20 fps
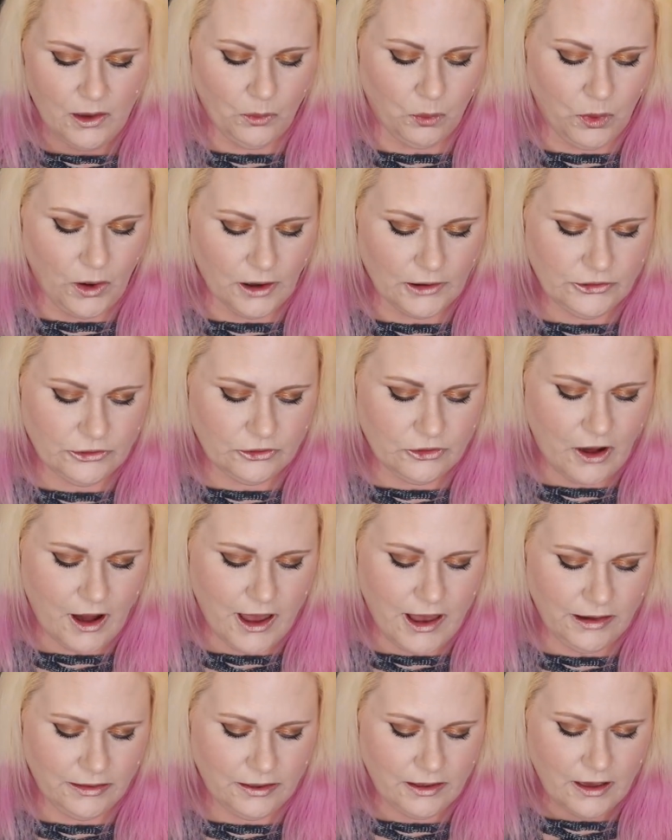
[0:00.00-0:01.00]
Works
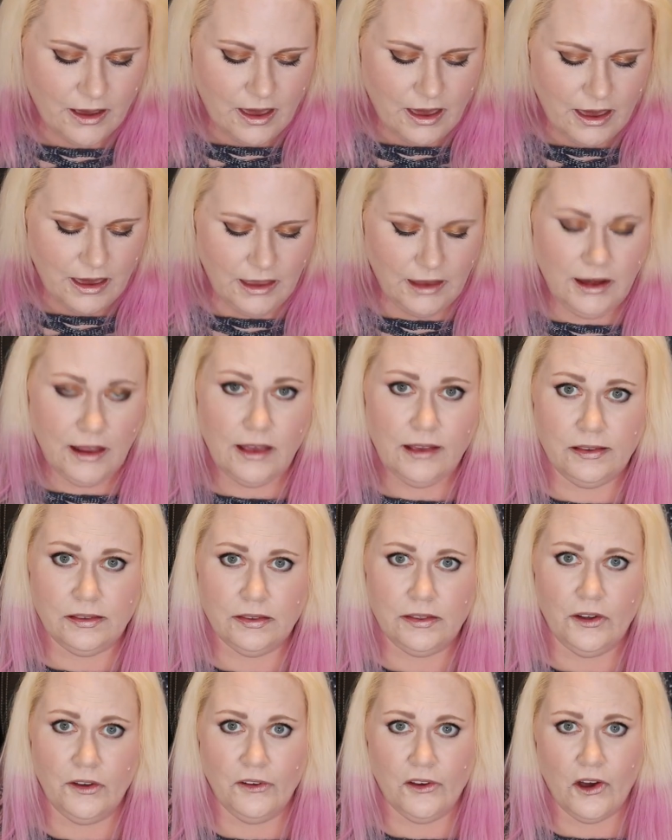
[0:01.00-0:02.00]
great. It
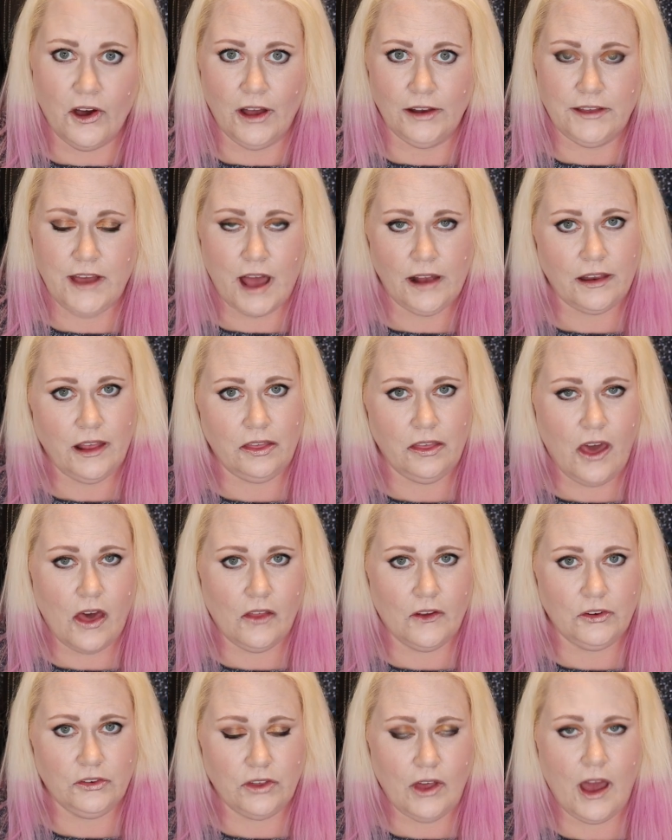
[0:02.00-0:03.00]
is still contacting the
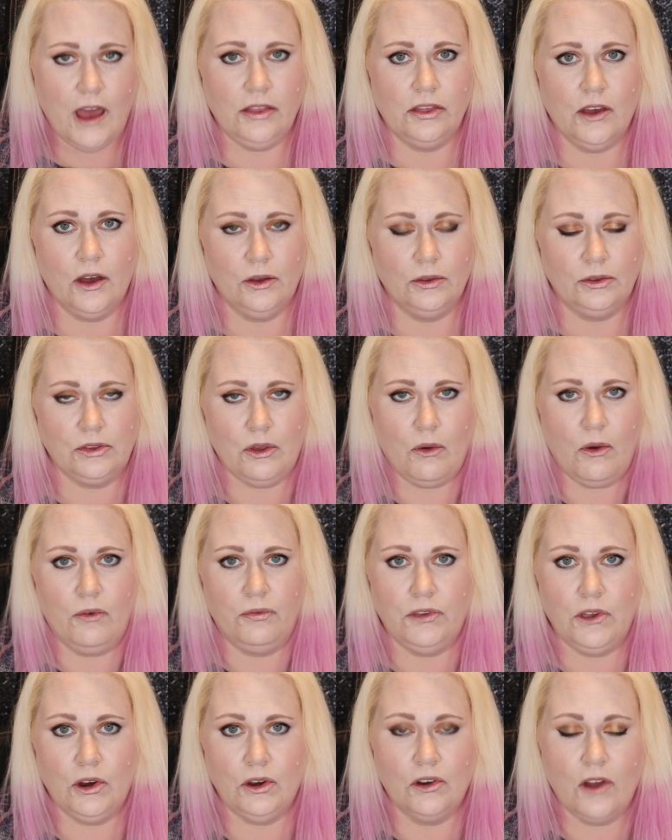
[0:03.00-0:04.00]
other side though, so
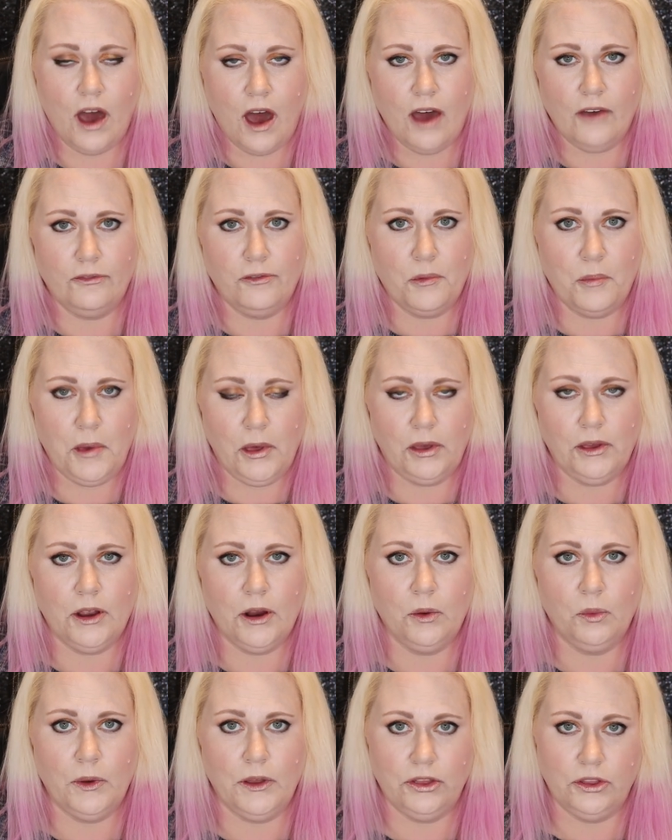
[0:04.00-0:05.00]
if you're not
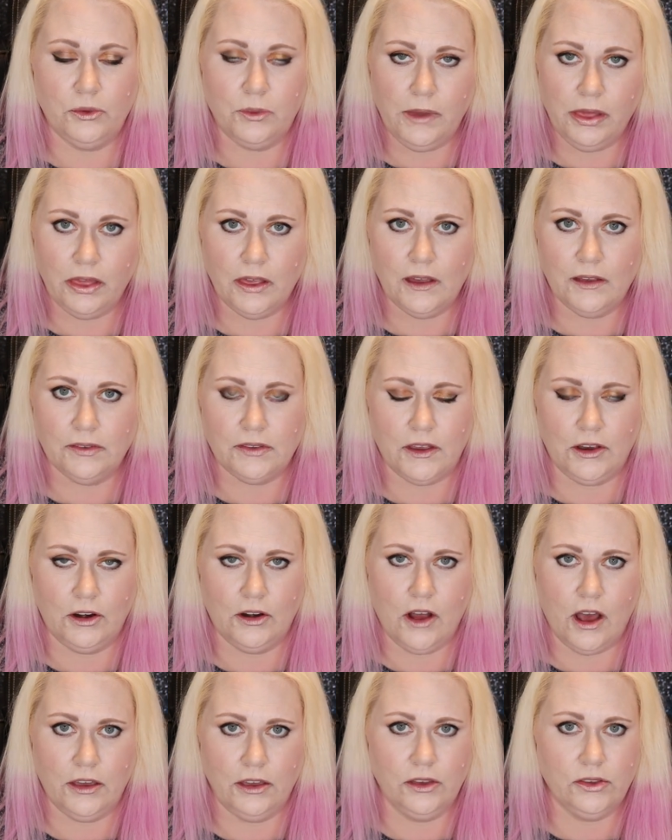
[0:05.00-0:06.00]
familiar with doing this and
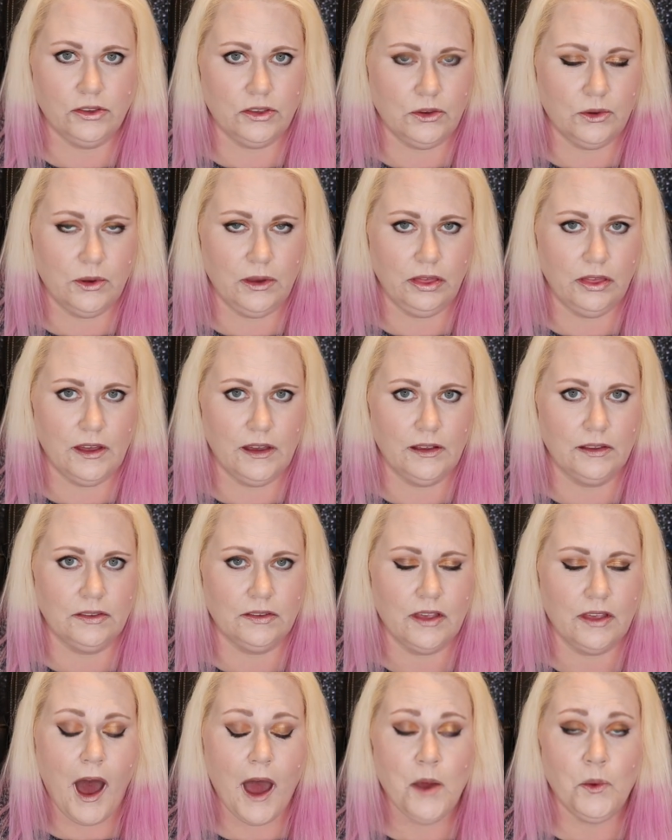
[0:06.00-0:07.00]
you're not used to doing
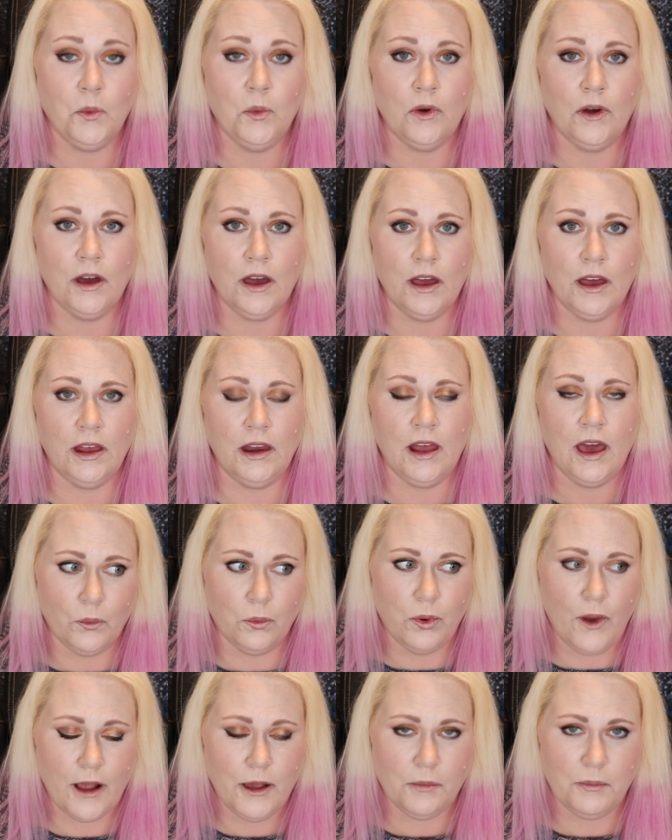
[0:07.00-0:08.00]
this, I would
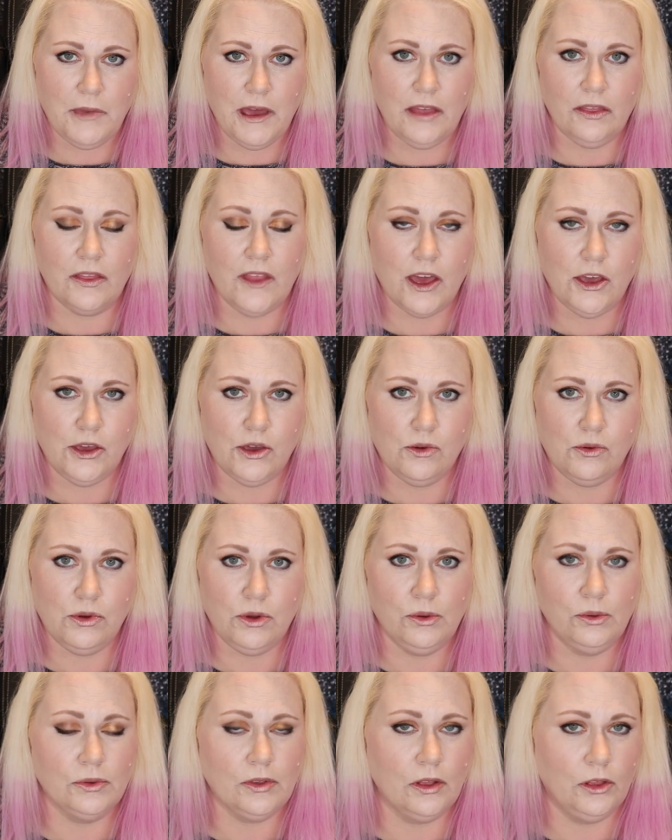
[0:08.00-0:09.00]
recommend that you
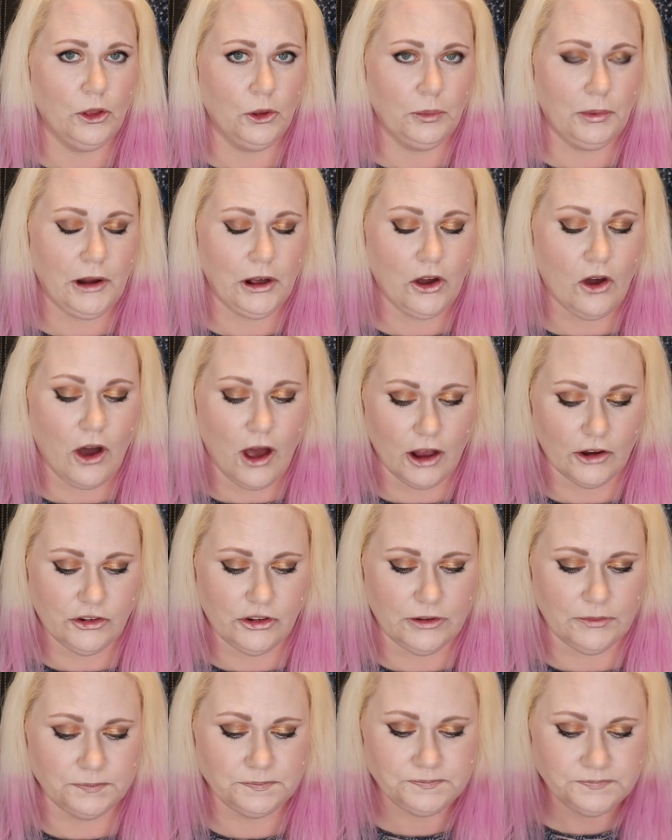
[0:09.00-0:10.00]
use a little bit of
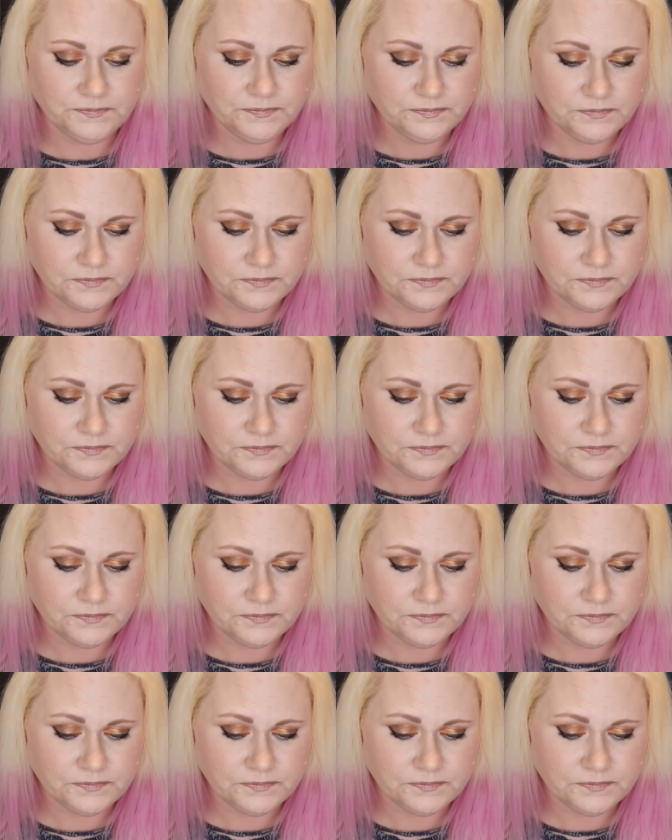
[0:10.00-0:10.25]
caution.